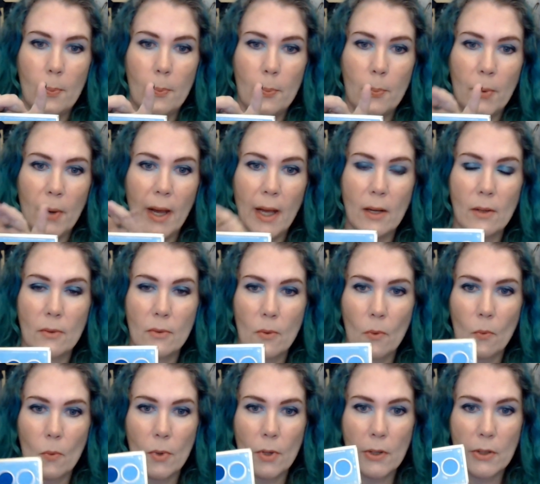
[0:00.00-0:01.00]
brown
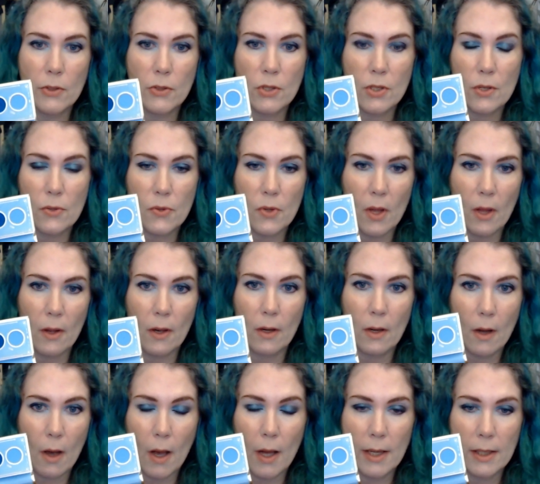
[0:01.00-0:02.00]
oranges,
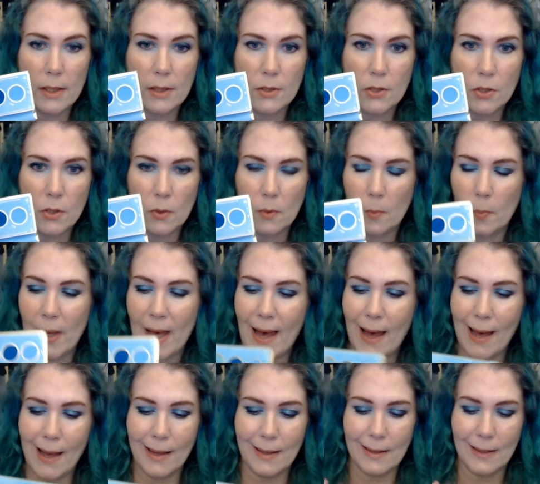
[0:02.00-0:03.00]
not too
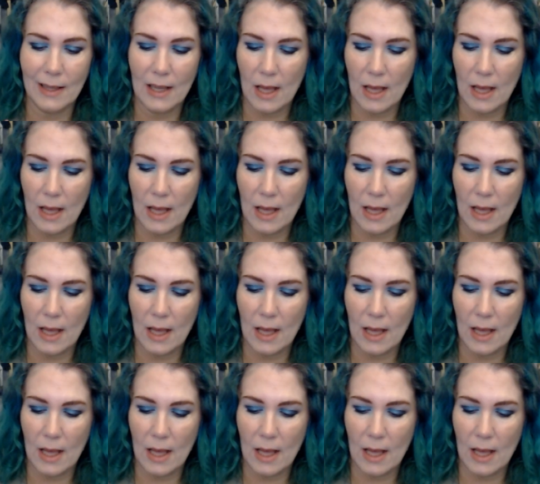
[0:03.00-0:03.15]
bad.